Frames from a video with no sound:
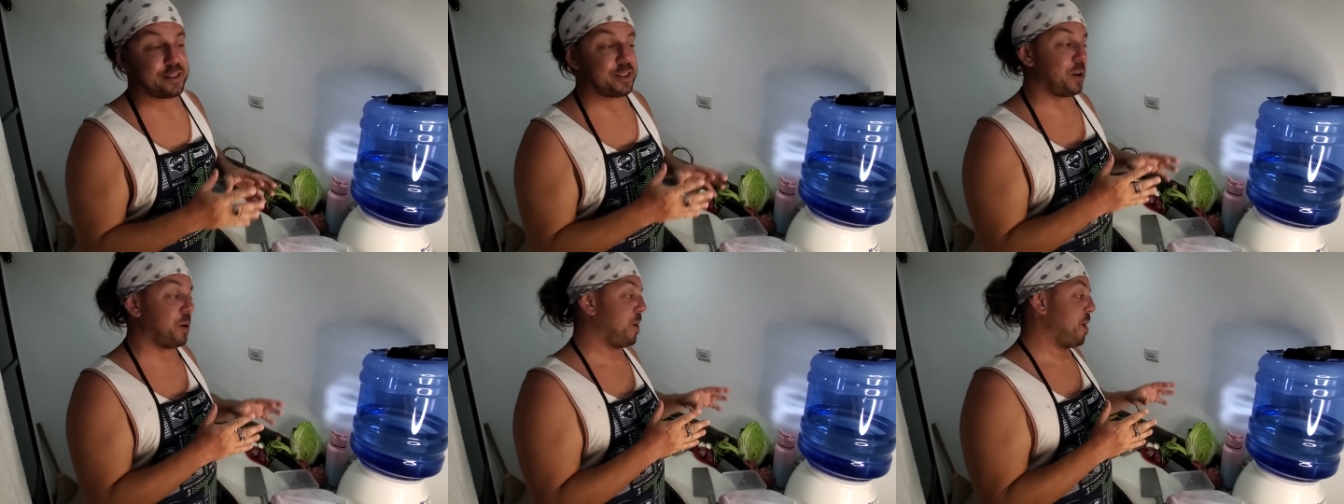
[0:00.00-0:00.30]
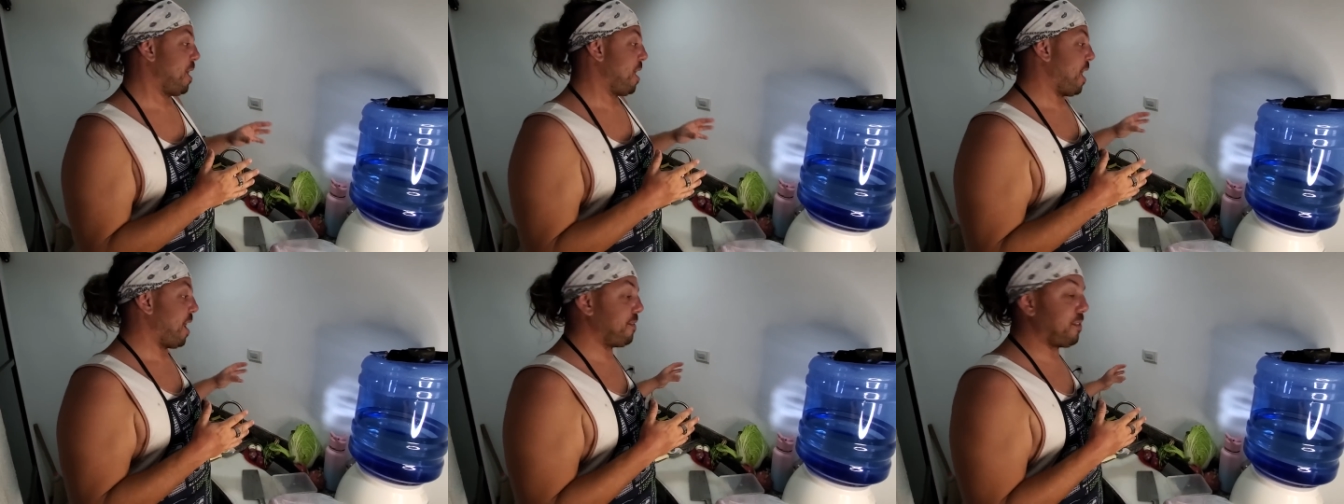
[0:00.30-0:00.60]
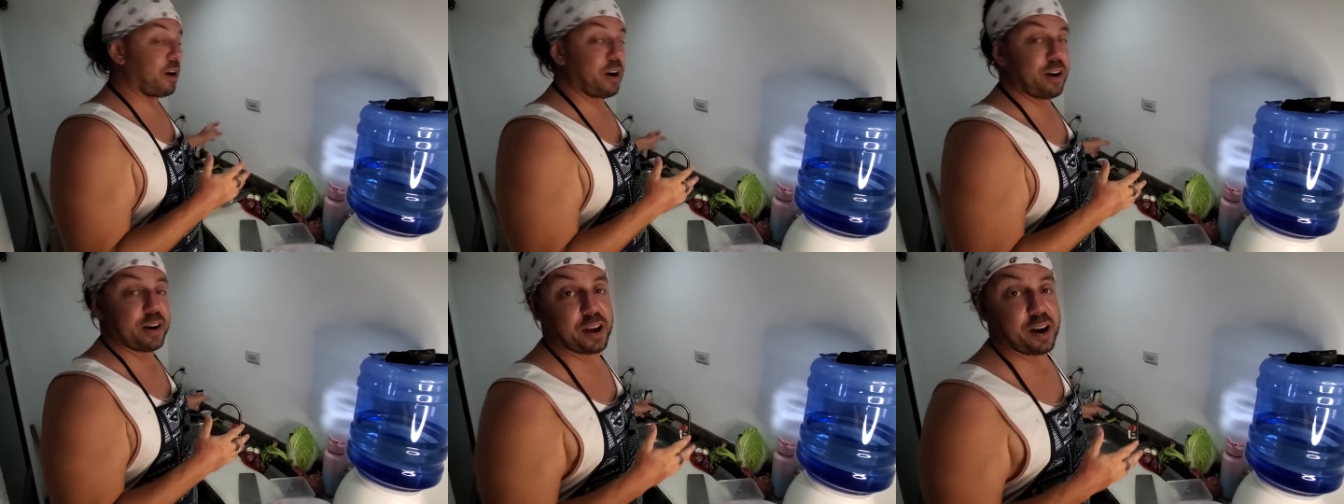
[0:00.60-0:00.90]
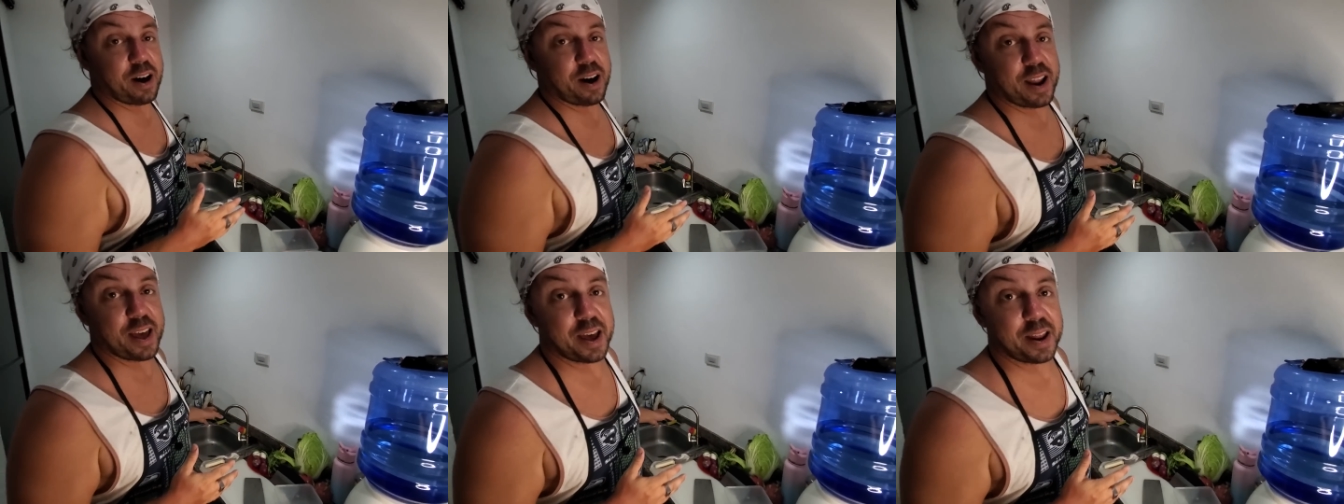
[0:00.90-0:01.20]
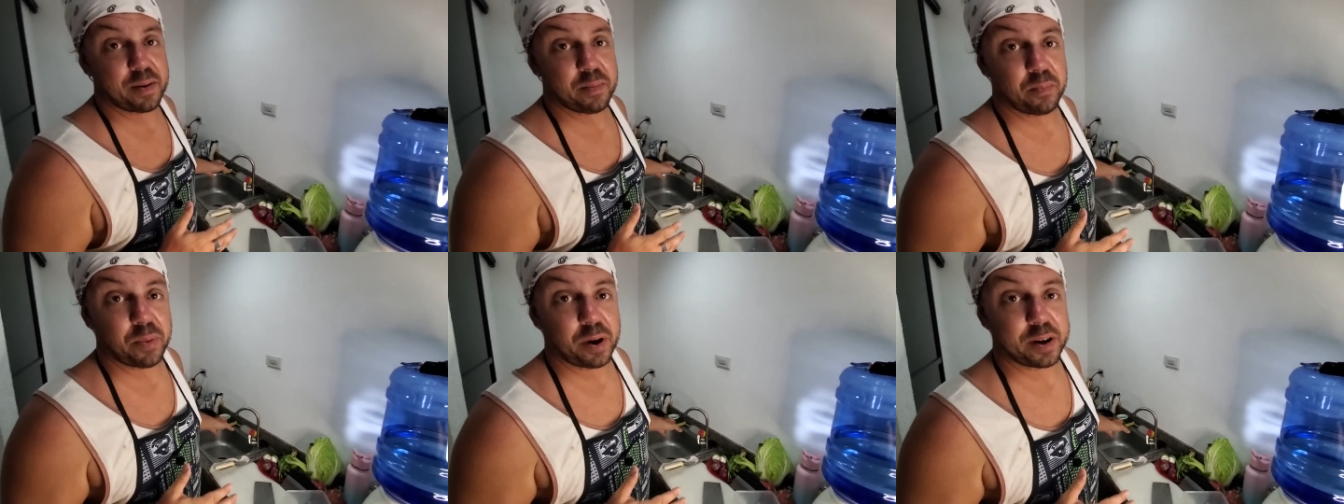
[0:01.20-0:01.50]
So I've already gone
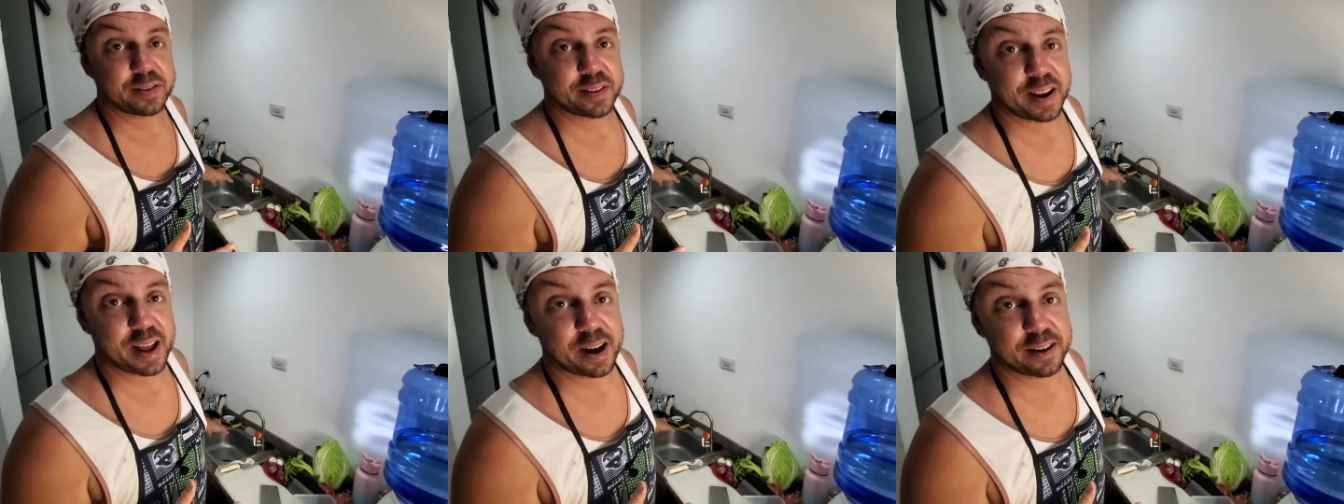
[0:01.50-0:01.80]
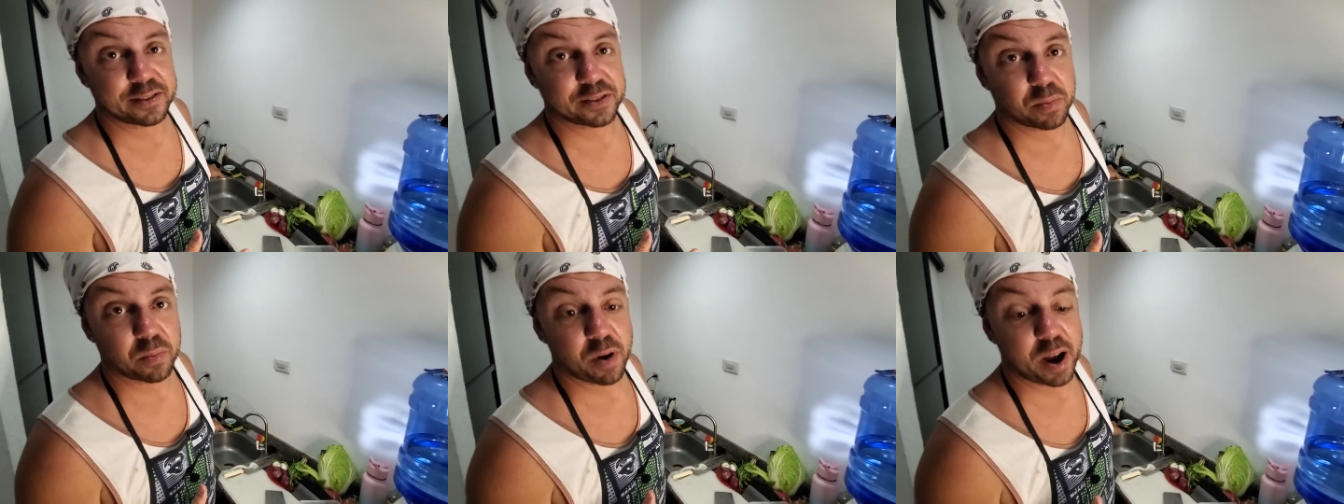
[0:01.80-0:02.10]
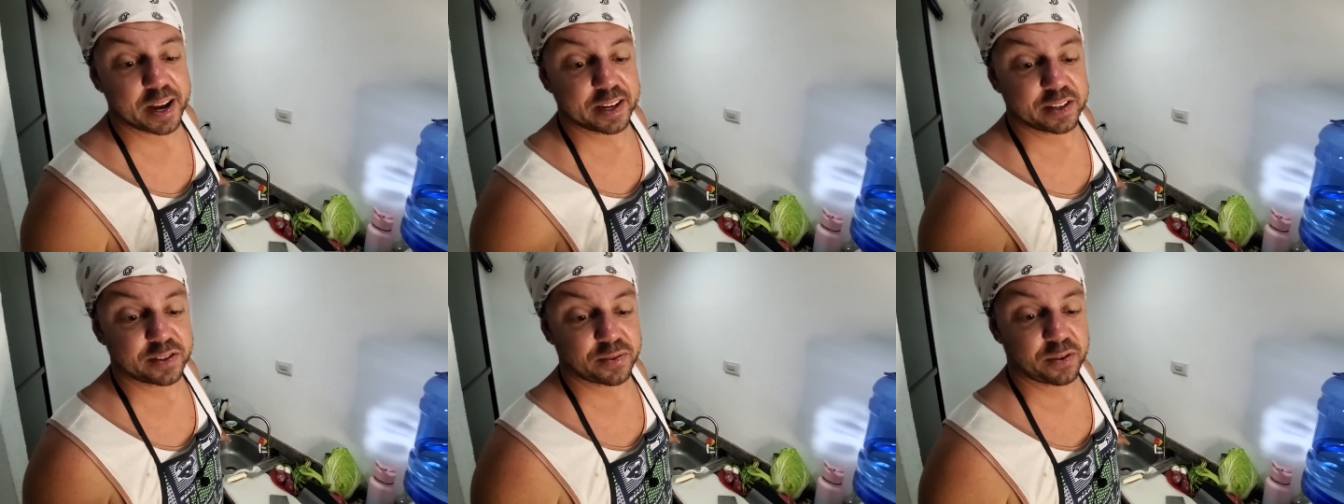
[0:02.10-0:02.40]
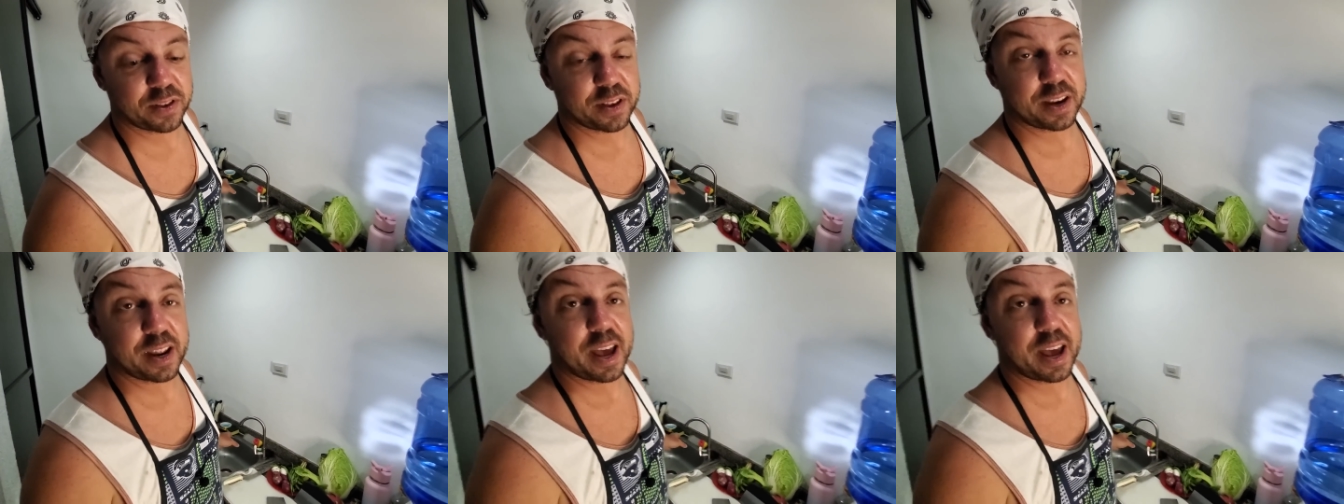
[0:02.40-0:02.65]
ahead and busted out some rice for the